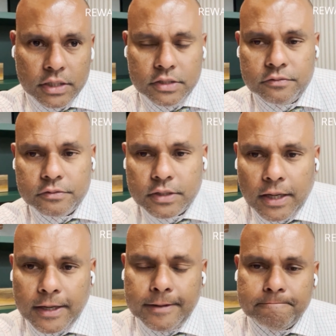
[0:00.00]
is
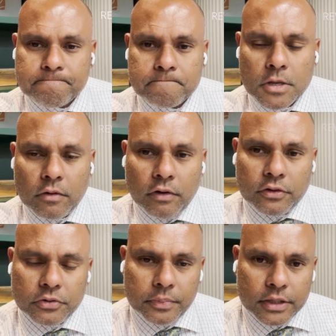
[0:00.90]
one
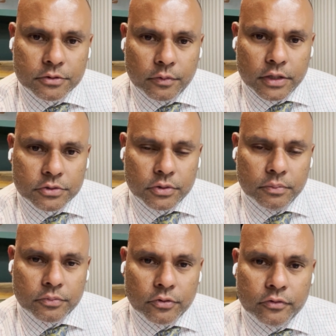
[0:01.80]
of the best ways to
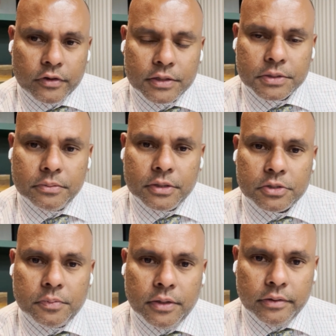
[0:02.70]
improve customer
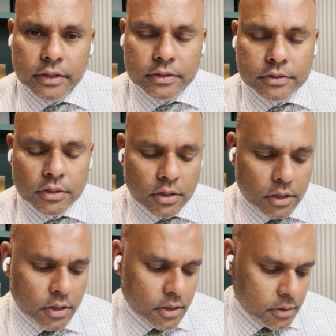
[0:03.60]
experience,
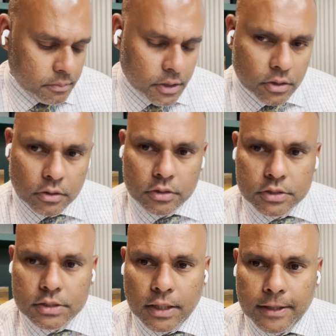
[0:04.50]

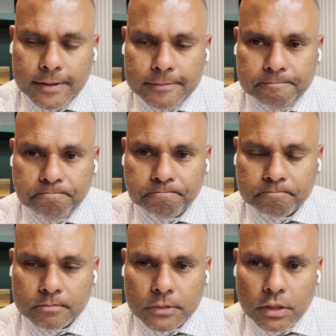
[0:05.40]
because
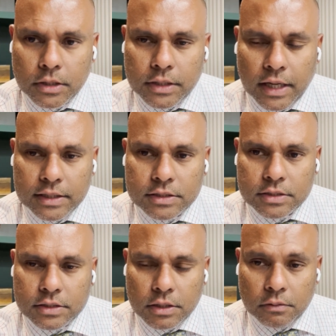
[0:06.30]

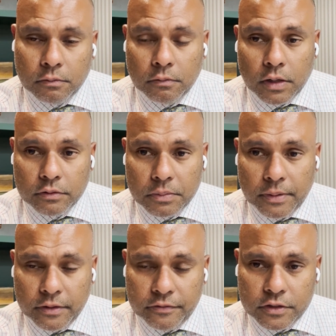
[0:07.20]
that's one of the
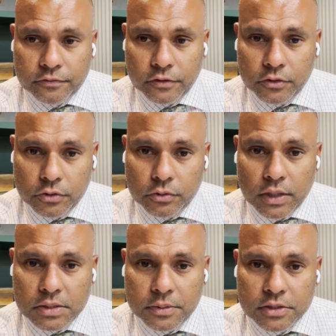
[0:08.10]
benefits for you
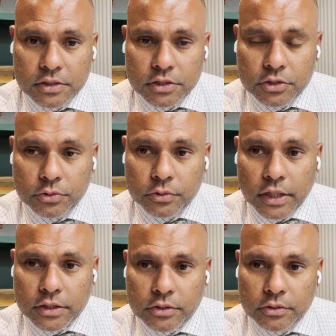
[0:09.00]
as a business is you
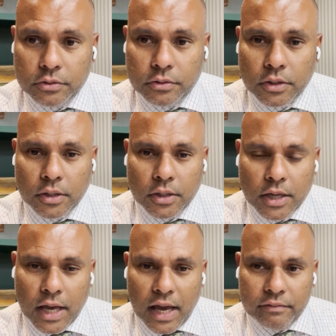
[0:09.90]
get to
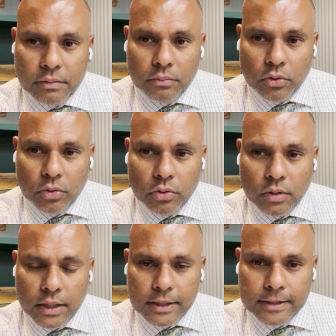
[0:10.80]
have a
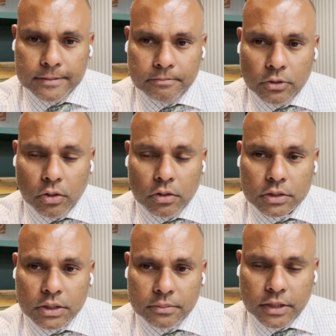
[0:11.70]
more
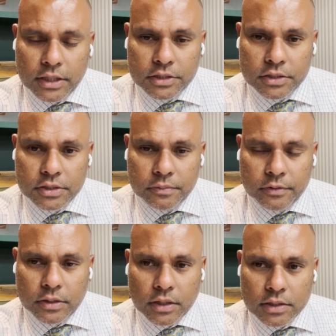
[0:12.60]
long-term relationship
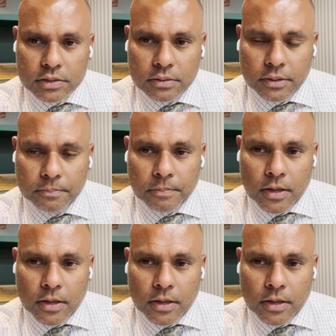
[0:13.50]
with the customer,